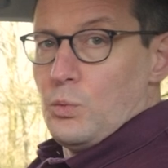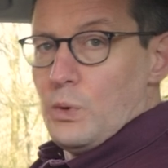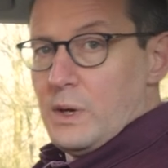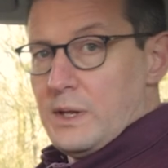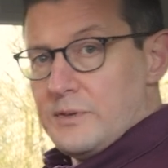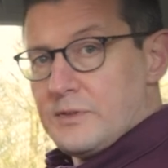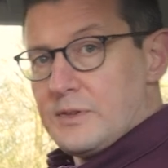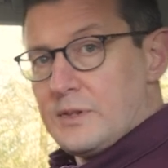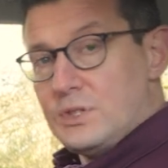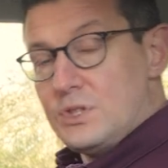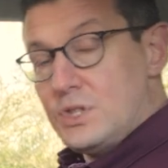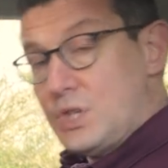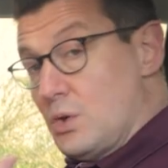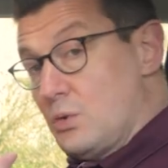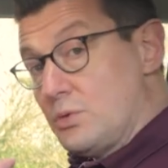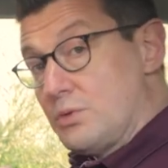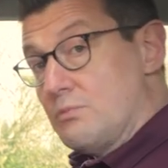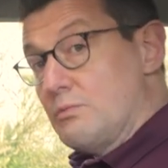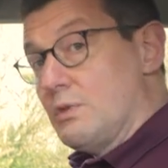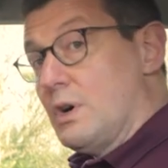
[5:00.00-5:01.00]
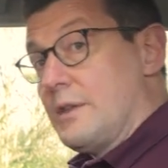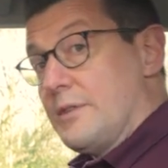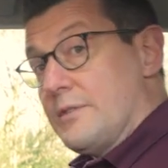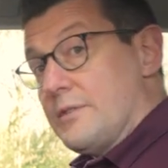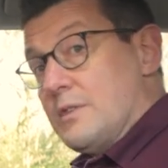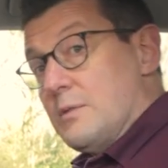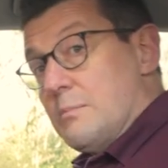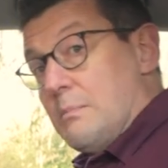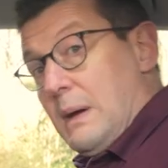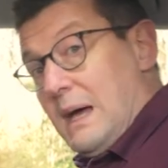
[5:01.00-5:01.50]
with children
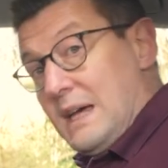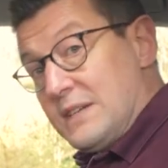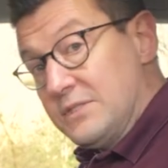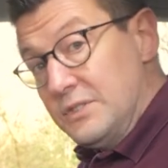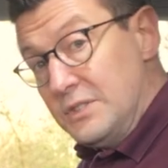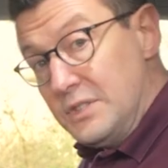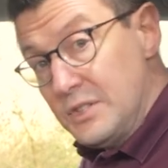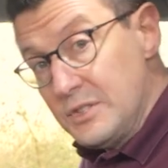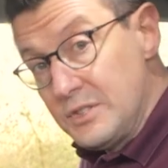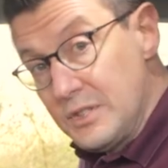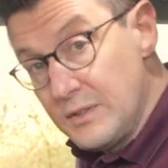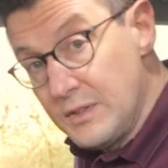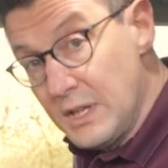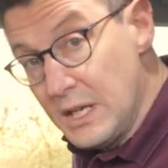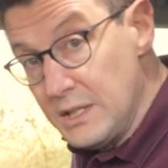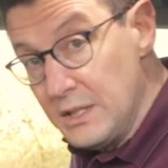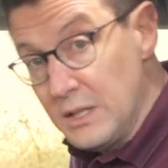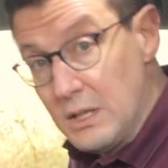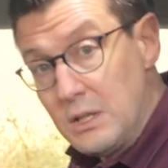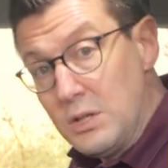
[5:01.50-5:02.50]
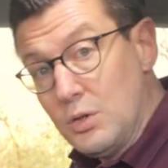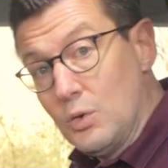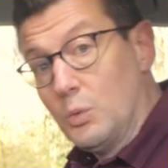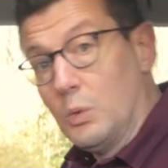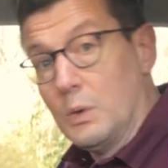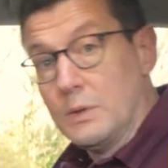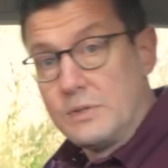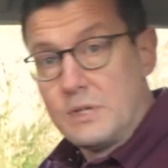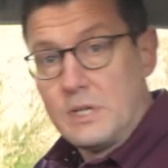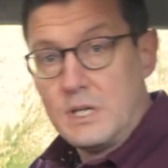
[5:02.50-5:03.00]
rather than passengers, then you'll
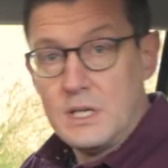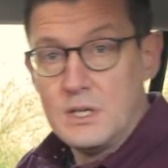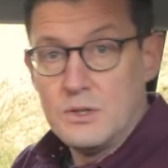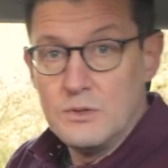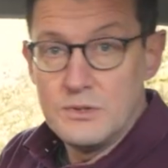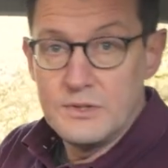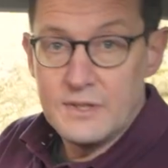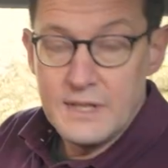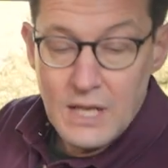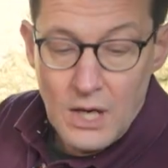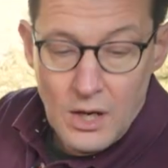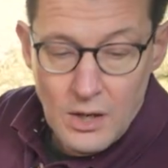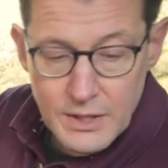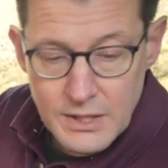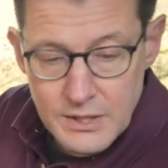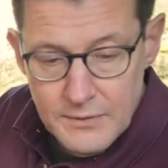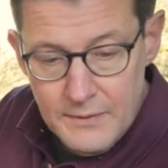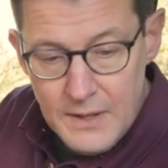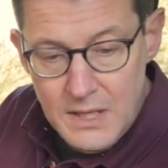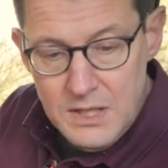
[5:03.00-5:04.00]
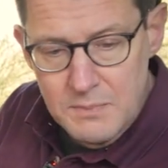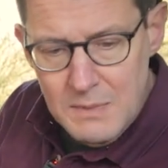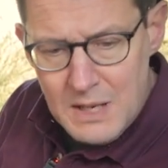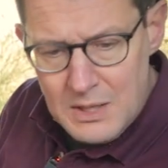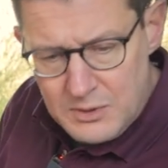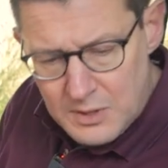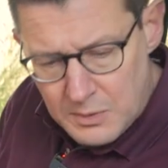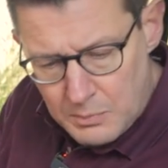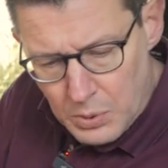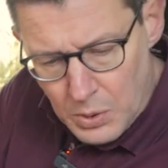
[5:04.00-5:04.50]
want to use the ISOFIX
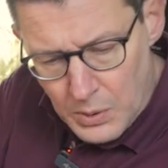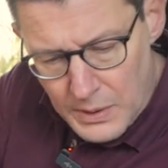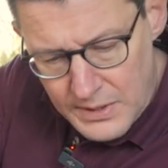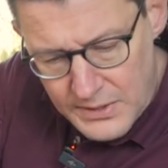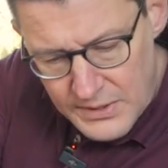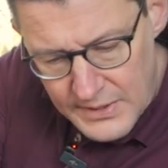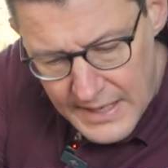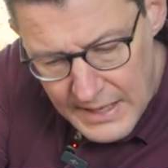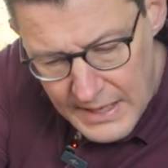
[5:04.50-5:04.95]
mounting points.